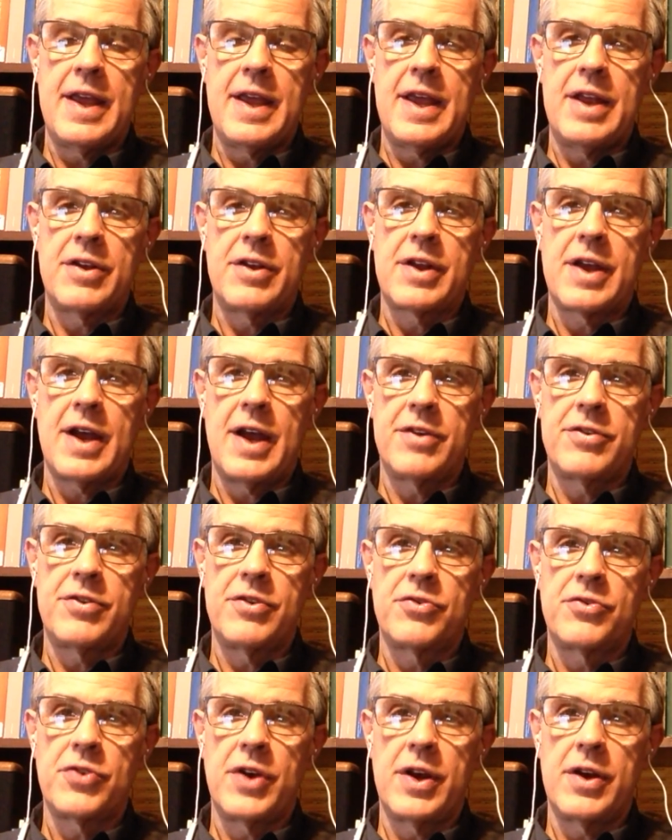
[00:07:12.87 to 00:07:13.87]
and
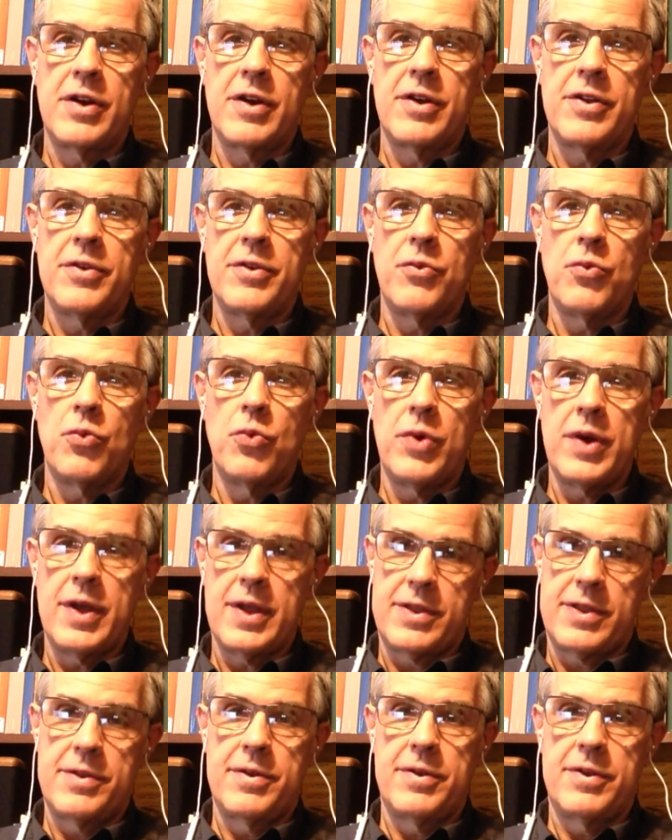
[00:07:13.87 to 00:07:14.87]
concentrate on the
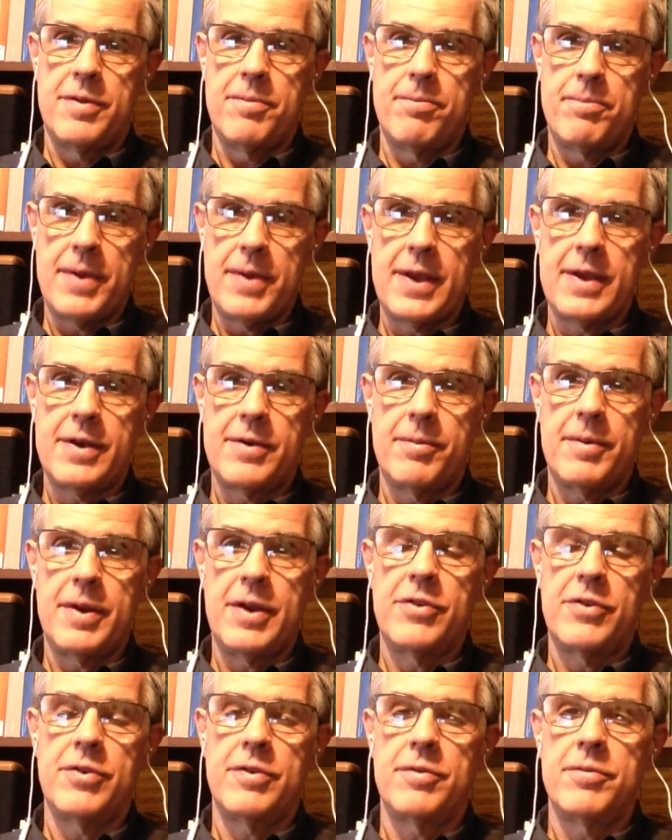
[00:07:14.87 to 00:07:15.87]
width, the B
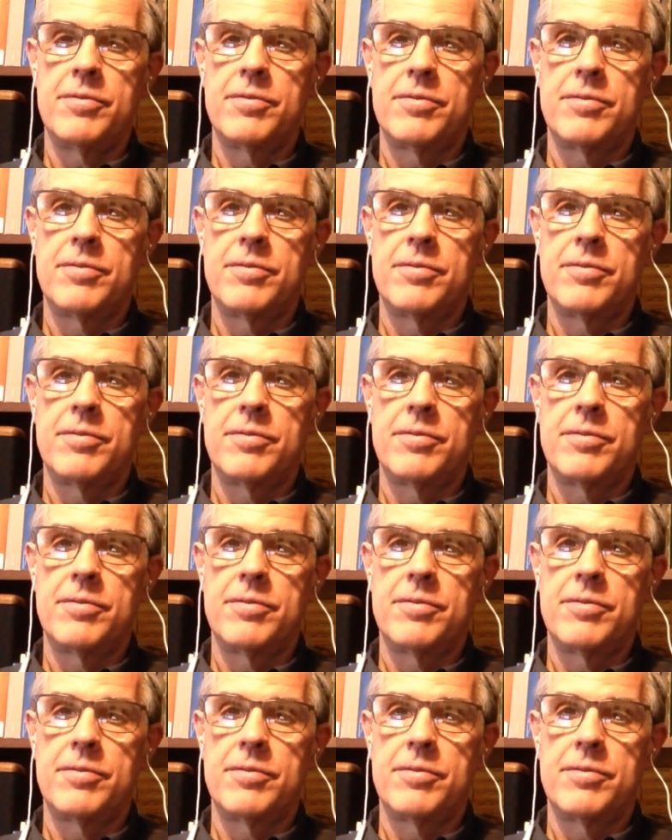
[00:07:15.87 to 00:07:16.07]
dimension.